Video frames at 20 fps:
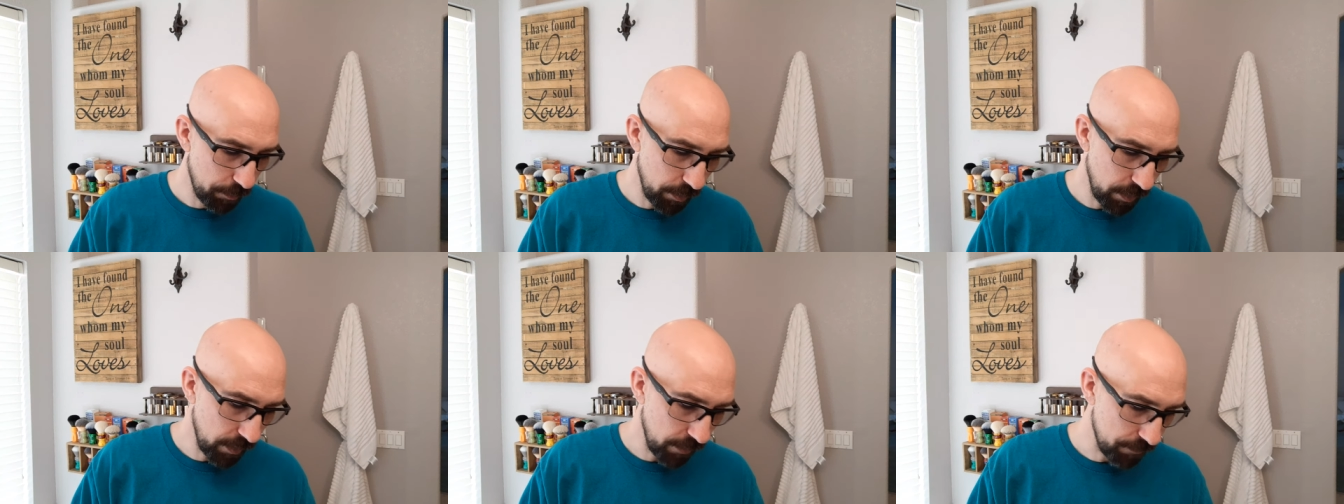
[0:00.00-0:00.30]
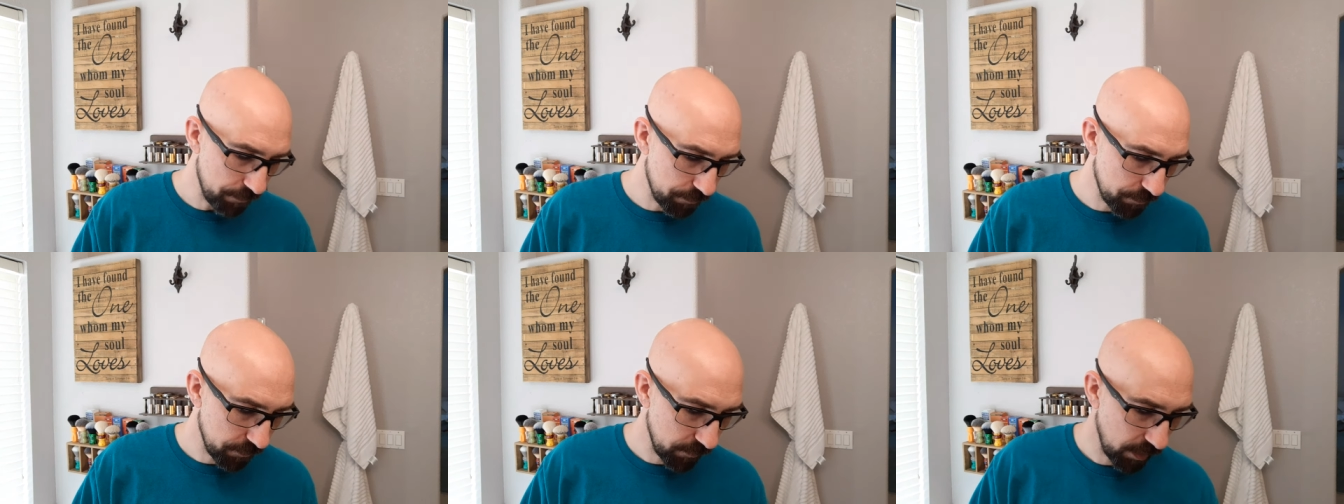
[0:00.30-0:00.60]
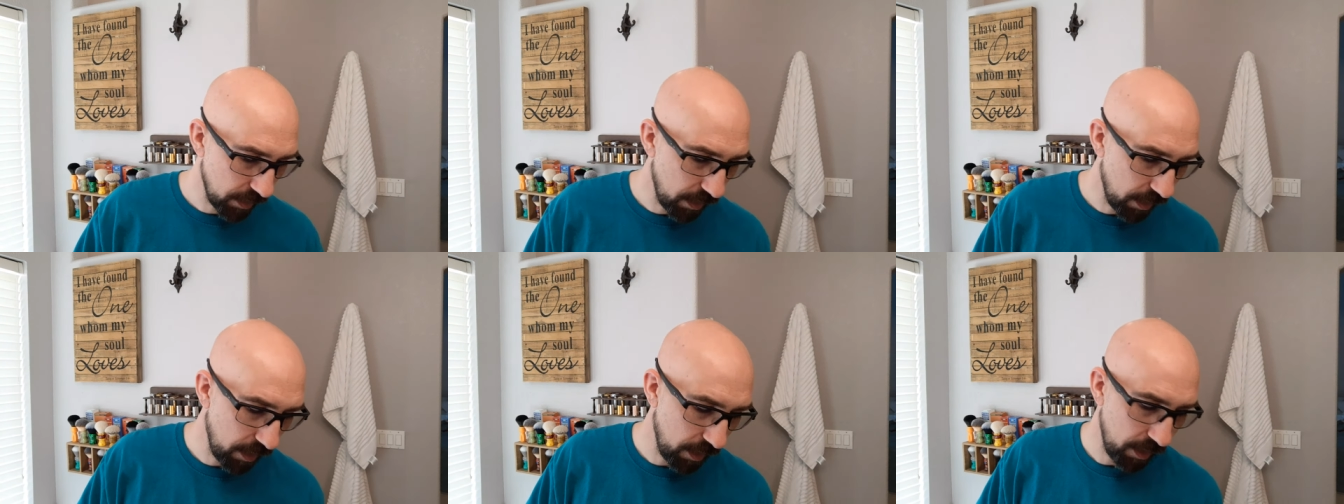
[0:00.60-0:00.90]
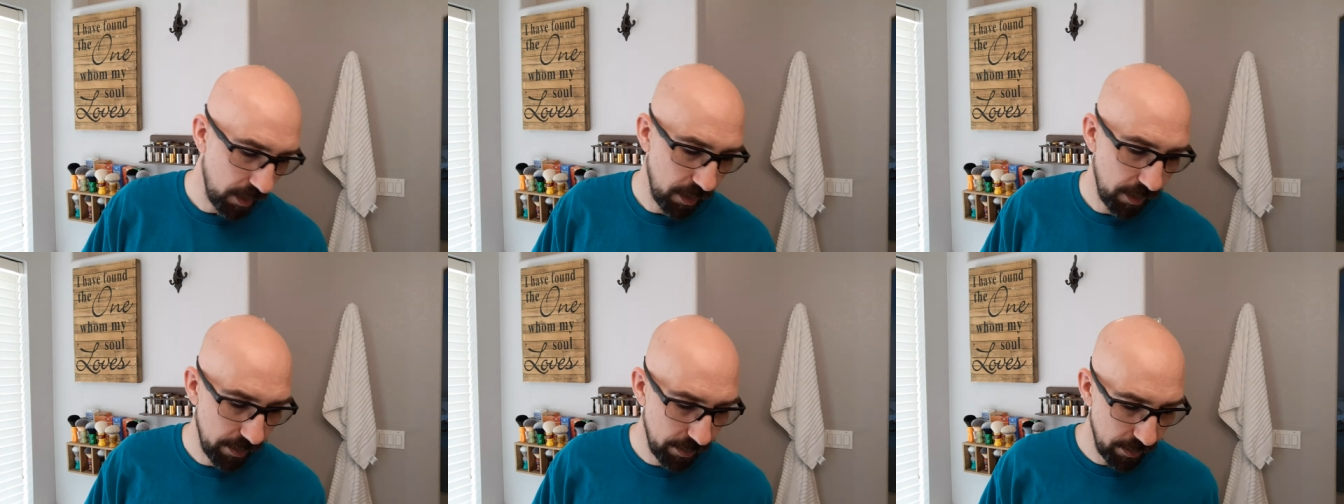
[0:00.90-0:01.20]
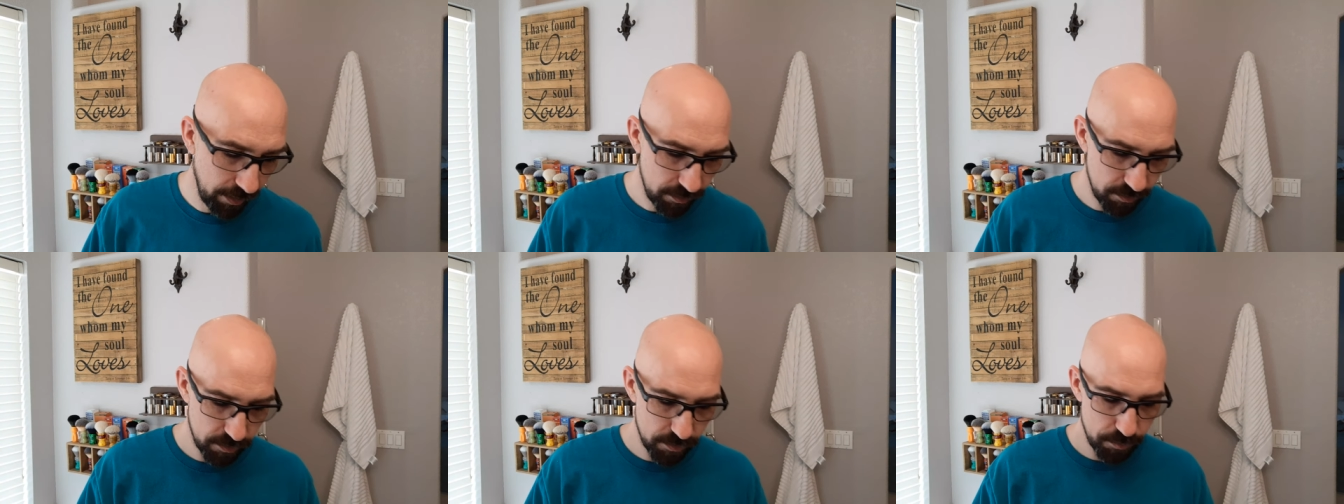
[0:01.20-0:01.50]
but
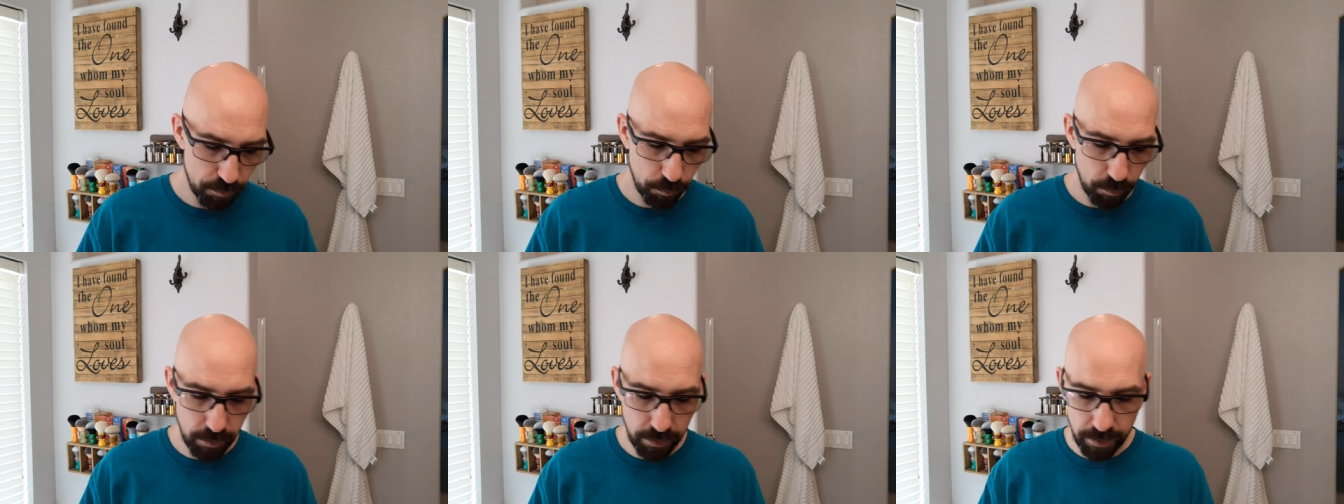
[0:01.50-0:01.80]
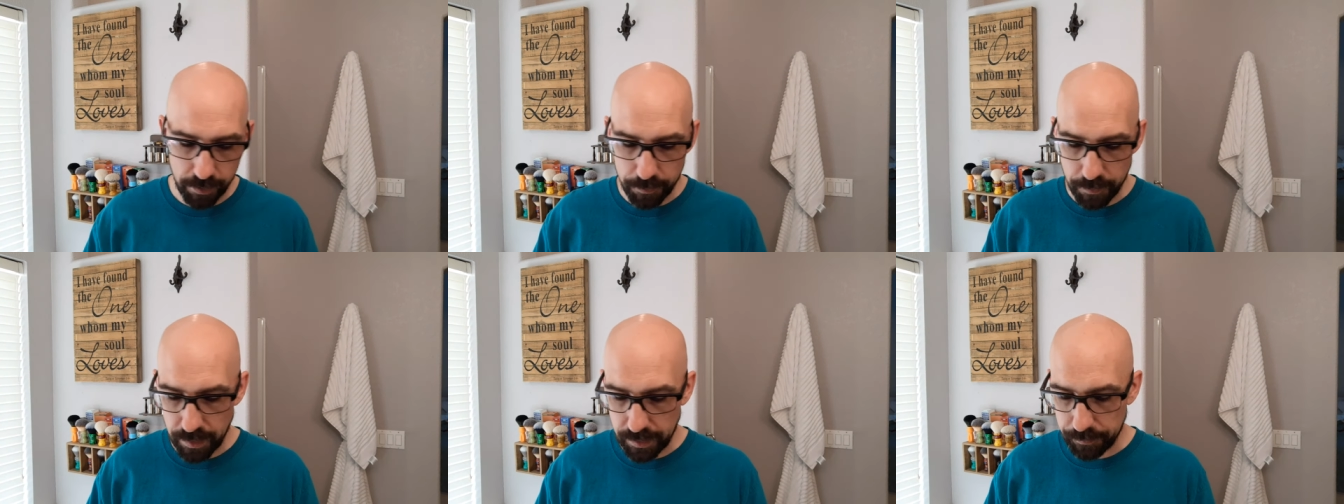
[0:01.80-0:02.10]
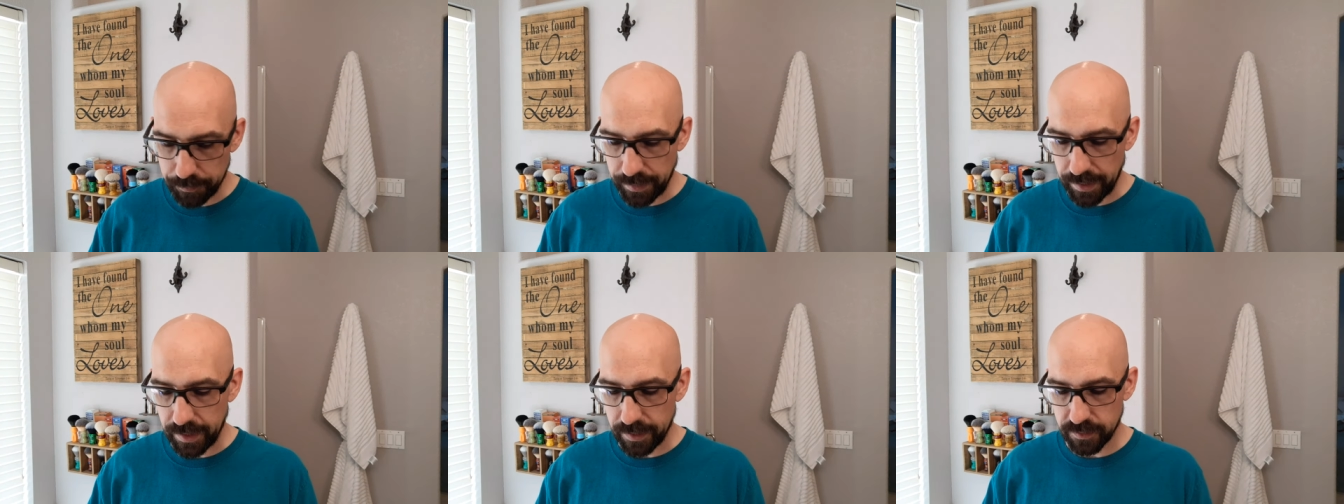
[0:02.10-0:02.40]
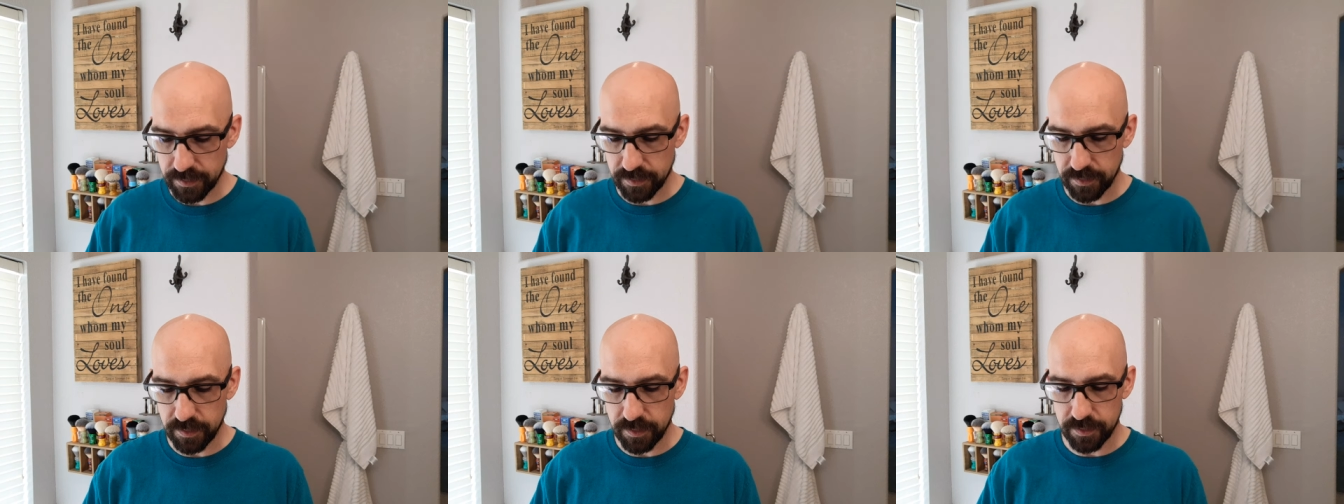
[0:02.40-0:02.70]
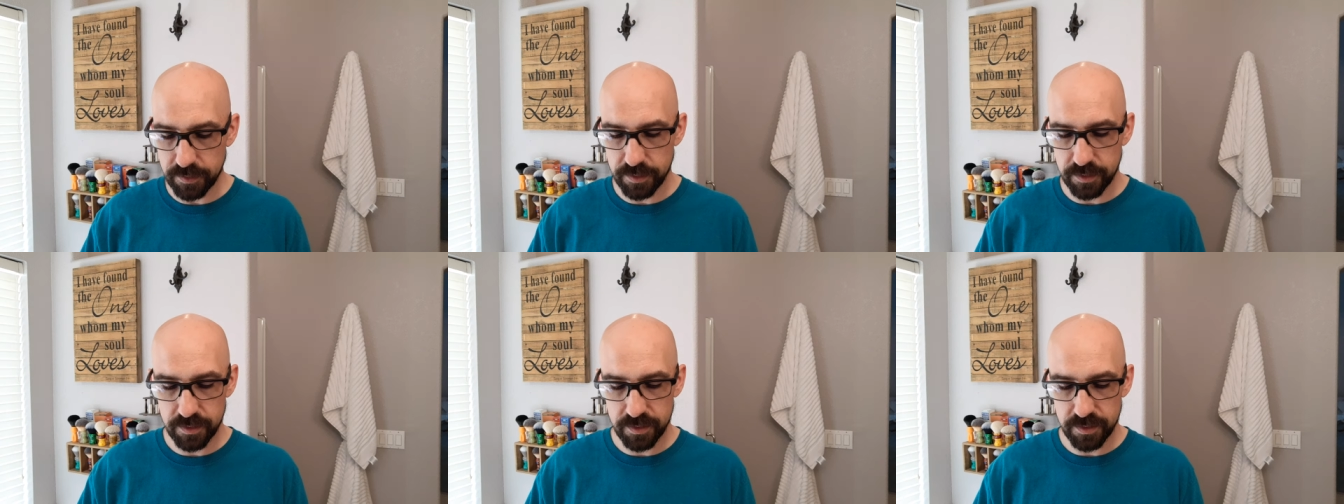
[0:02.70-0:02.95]
that's one I might pass on.